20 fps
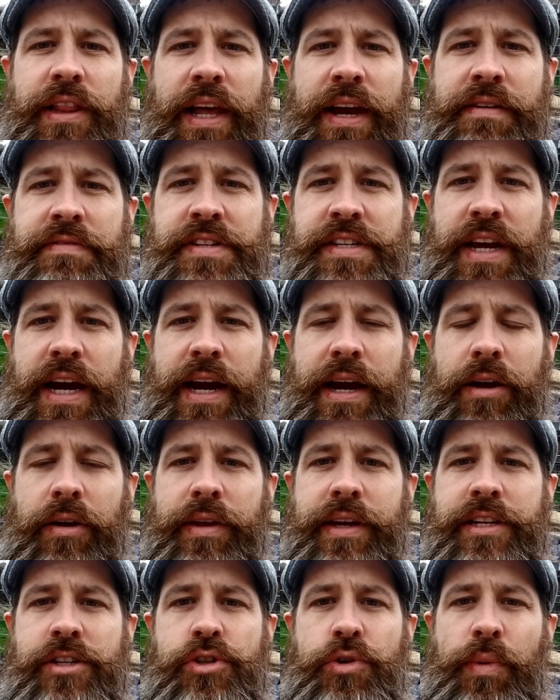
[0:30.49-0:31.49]

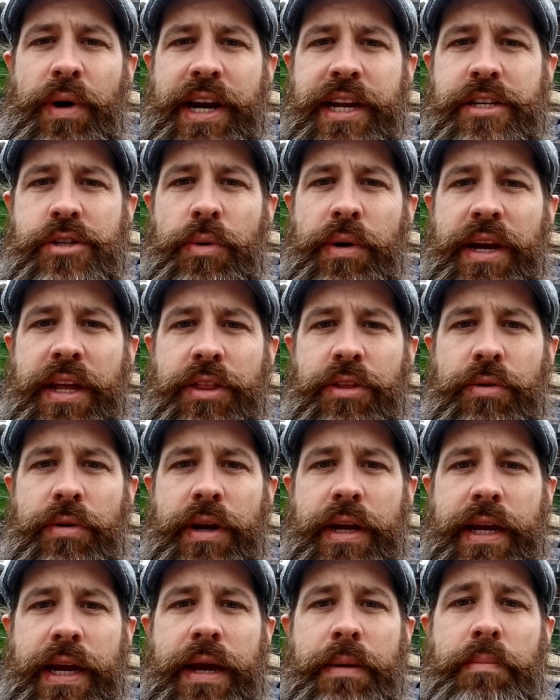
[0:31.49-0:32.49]
lifestyle in
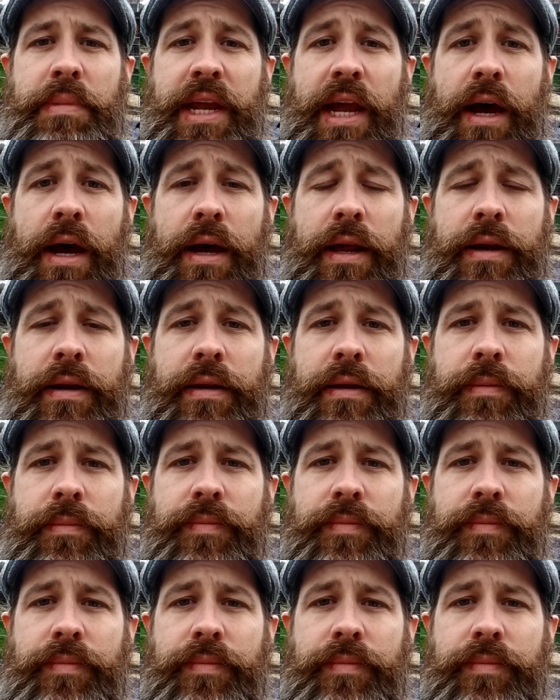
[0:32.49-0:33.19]
2023 and beyond.